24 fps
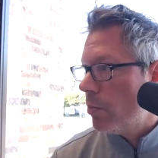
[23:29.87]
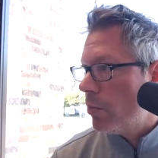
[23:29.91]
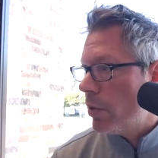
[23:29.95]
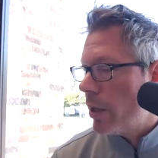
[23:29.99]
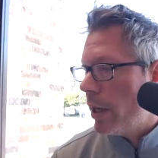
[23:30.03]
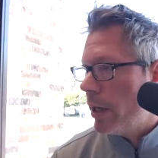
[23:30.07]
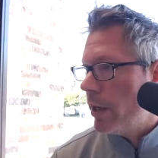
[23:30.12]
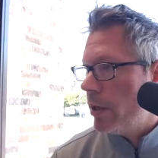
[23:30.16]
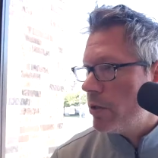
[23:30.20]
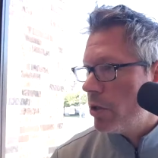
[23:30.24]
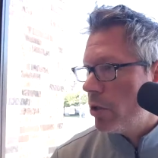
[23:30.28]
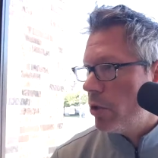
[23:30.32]

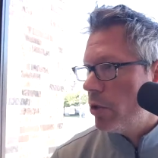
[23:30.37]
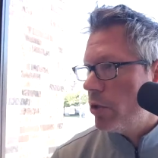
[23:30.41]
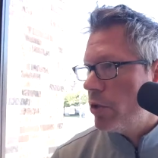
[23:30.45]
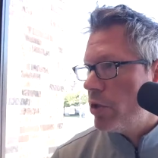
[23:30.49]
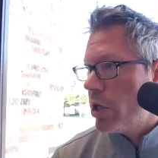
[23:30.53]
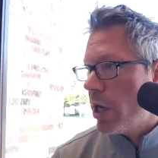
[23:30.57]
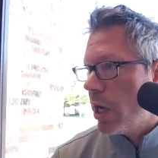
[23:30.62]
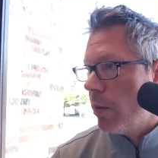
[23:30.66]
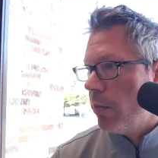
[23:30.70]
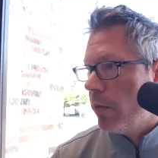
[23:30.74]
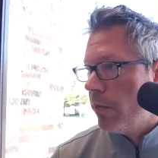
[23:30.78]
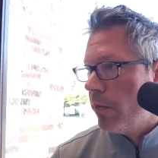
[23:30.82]
Brian does a good
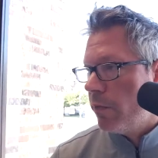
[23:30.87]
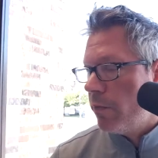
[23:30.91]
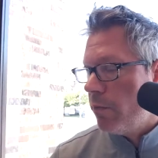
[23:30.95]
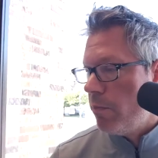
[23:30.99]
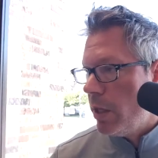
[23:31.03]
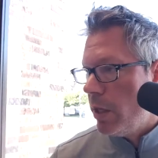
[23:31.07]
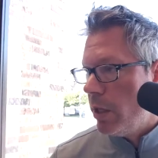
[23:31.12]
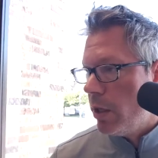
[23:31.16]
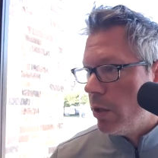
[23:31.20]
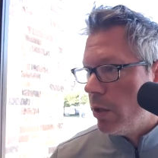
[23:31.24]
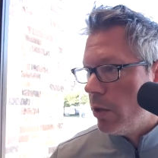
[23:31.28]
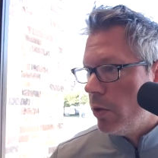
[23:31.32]
job of
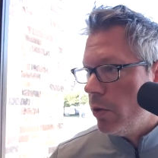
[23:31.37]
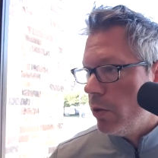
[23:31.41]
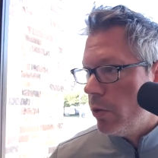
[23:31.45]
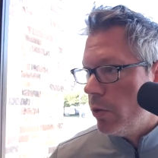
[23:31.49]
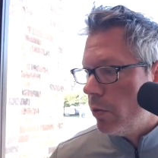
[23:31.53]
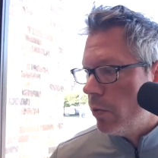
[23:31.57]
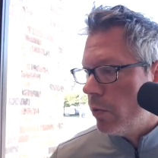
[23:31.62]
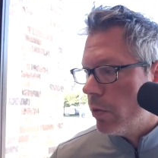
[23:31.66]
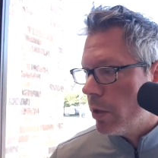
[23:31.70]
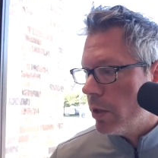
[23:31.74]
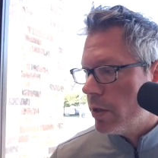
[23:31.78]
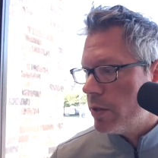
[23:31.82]
meeting
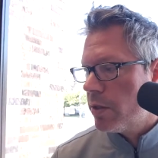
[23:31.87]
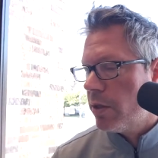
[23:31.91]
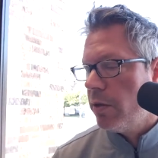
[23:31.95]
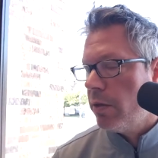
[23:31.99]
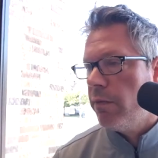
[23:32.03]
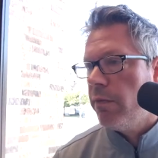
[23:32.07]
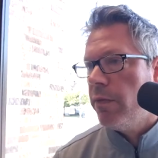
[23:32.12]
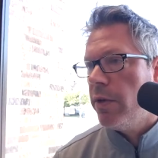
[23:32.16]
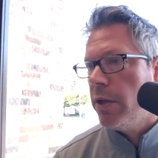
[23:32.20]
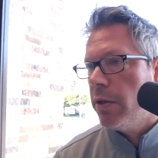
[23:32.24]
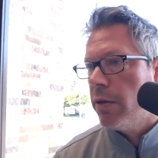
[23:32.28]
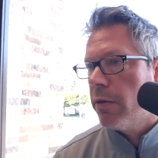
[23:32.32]
you where it's
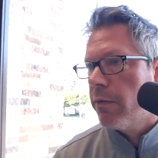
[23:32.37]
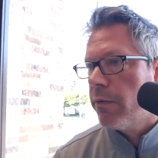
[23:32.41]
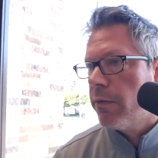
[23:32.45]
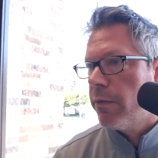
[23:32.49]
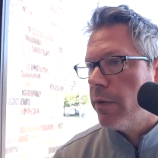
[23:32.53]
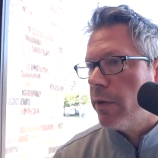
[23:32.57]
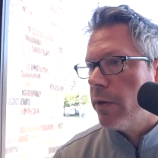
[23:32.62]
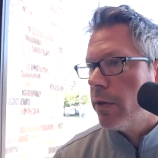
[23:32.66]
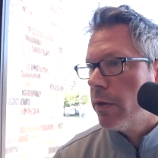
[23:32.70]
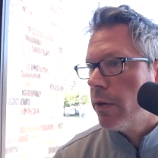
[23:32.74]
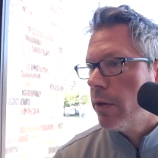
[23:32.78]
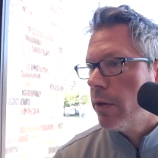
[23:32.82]
convenient for